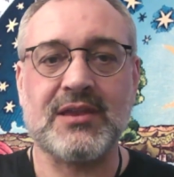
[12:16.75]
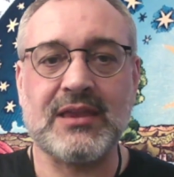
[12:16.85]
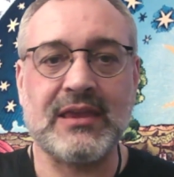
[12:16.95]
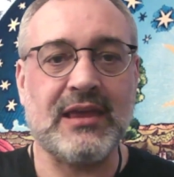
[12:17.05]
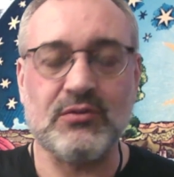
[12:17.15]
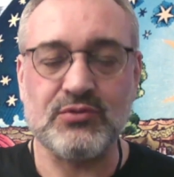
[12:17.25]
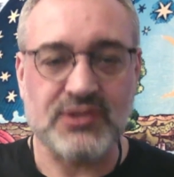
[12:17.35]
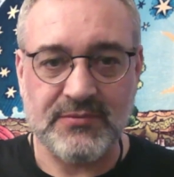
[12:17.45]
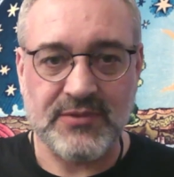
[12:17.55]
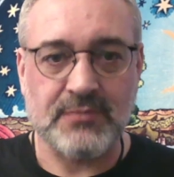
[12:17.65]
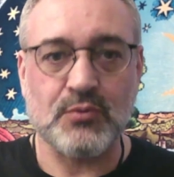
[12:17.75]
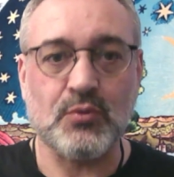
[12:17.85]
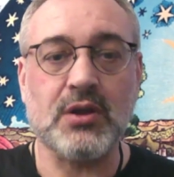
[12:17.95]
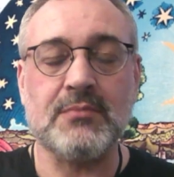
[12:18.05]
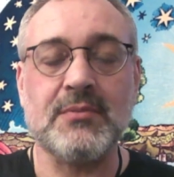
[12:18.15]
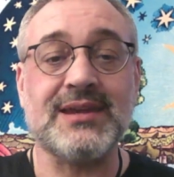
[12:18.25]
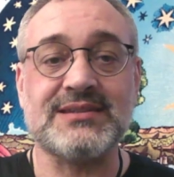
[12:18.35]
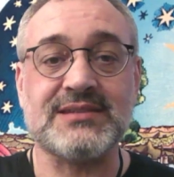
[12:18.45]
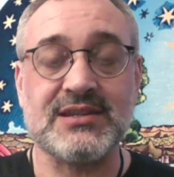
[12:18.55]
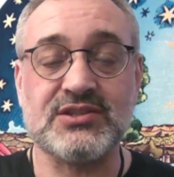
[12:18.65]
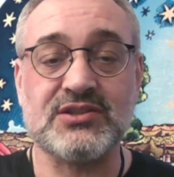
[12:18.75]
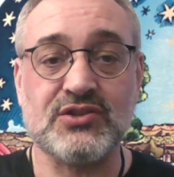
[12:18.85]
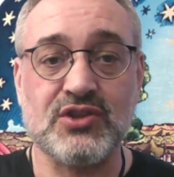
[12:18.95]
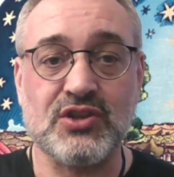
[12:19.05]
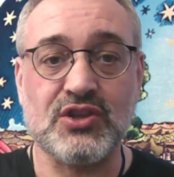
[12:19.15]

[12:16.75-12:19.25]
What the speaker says: kill something, but what it means is that